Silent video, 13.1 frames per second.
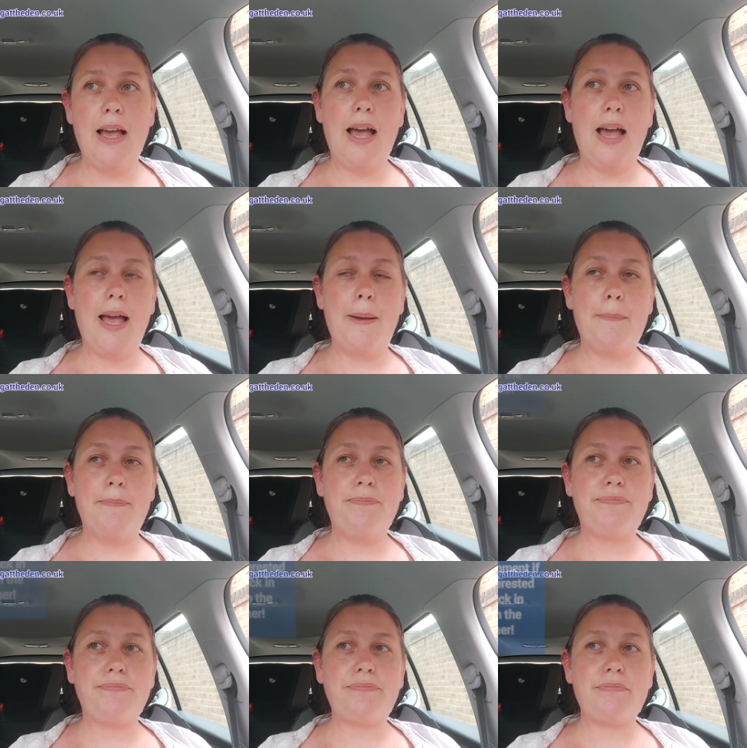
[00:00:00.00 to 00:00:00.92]

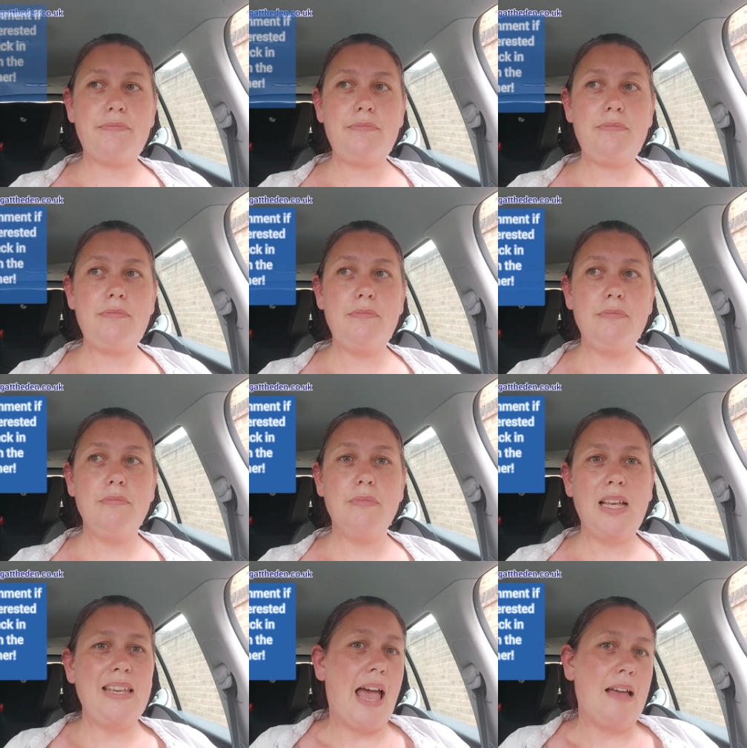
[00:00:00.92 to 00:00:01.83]

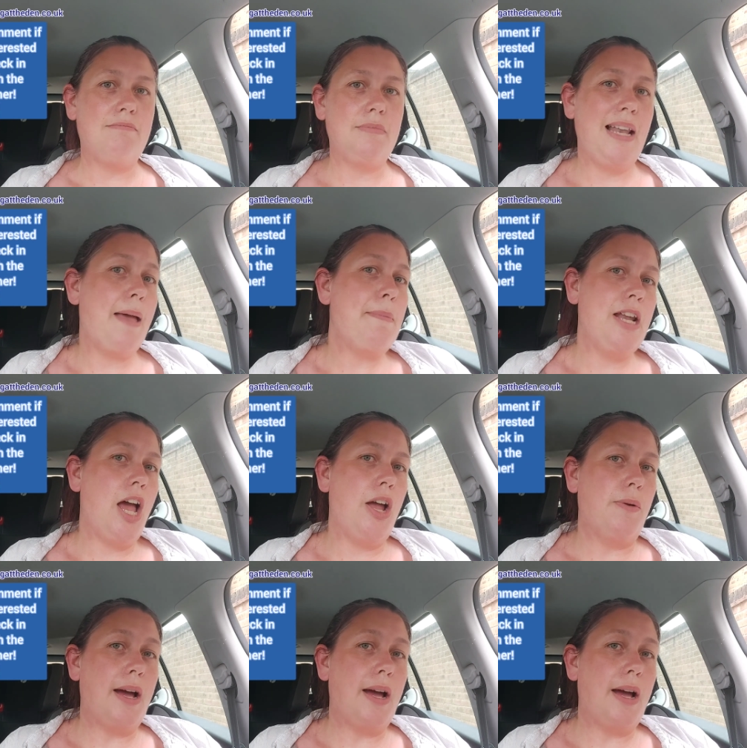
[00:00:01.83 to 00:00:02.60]
Yeah, let me know.